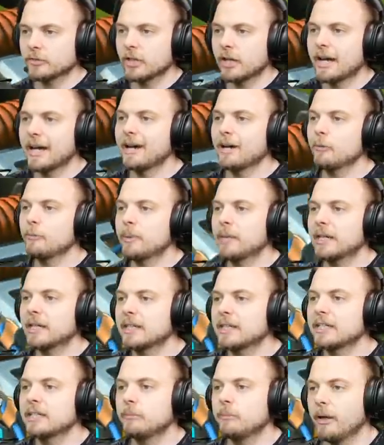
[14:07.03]
So, how big are
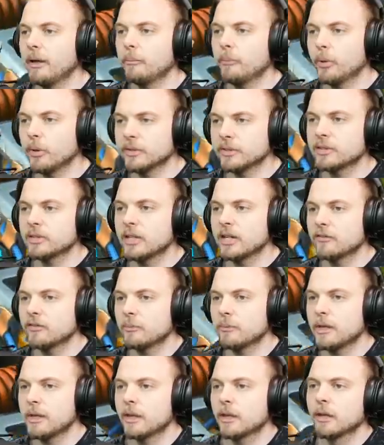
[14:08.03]
these bad boys? It's going to have
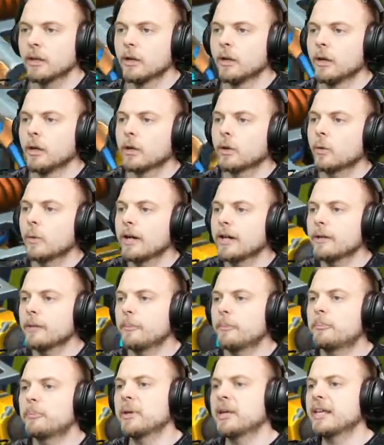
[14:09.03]
to be quite a
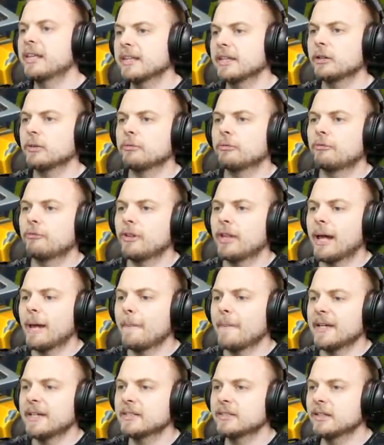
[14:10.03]
big little
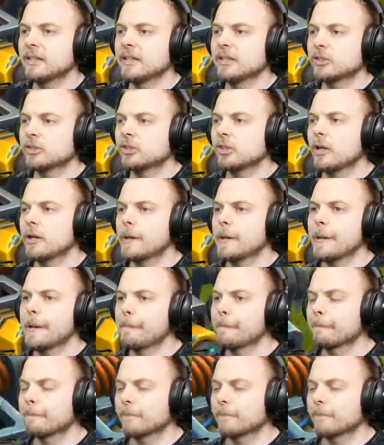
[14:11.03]
flatbed, isn't it? So,